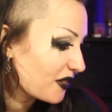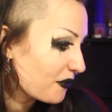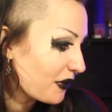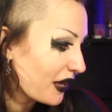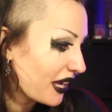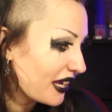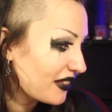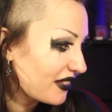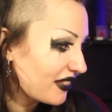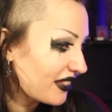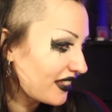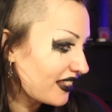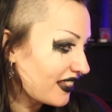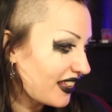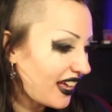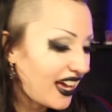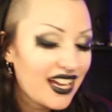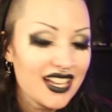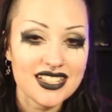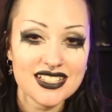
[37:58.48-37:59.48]
about
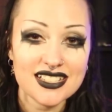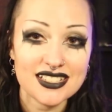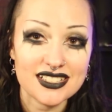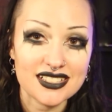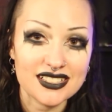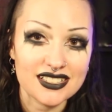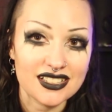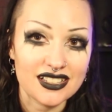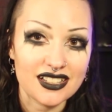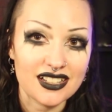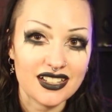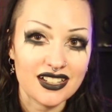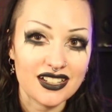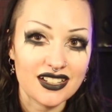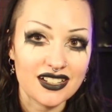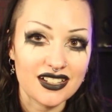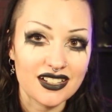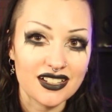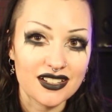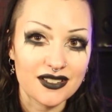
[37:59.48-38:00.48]
that.
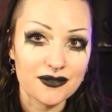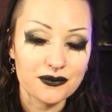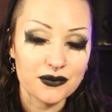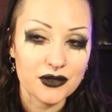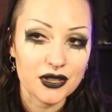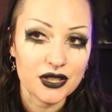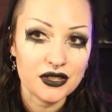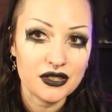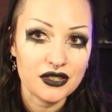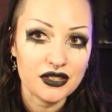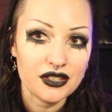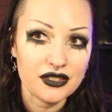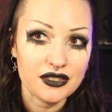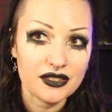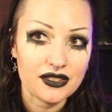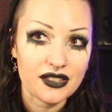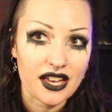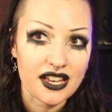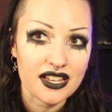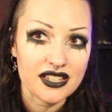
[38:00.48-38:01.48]
Other than
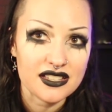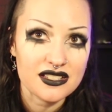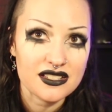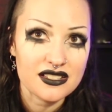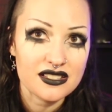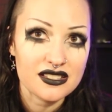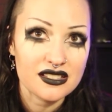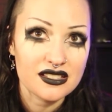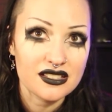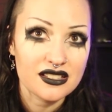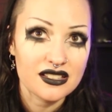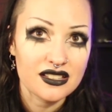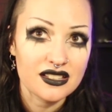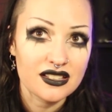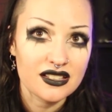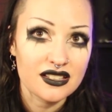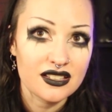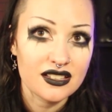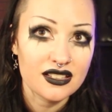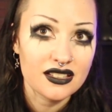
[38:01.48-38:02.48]
that,
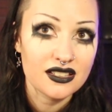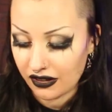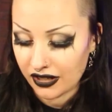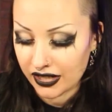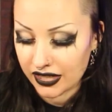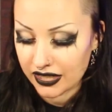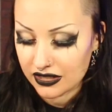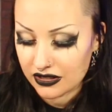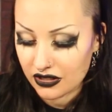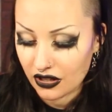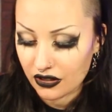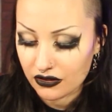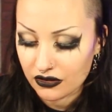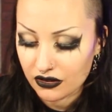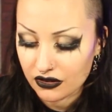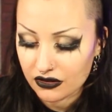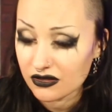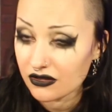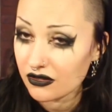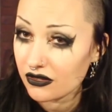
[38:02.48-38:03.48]
I
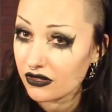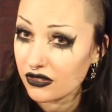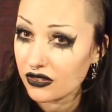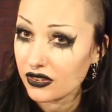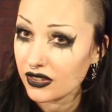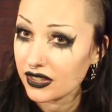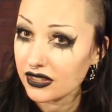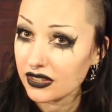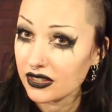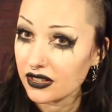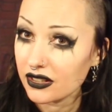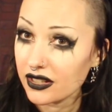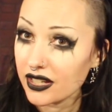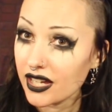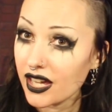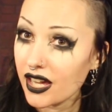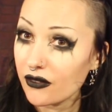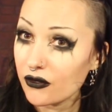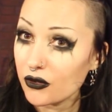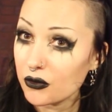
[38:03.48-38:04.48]
don't think I
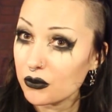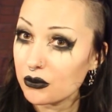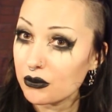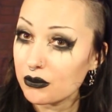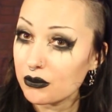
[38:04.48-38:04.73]
have a